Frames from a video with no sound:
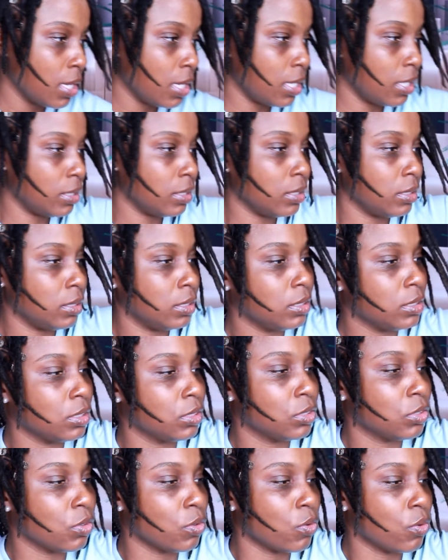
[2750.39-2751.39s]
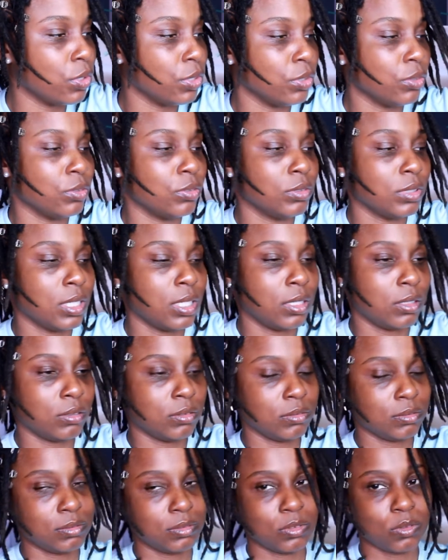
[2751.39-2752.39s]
And then this is the oil. Now,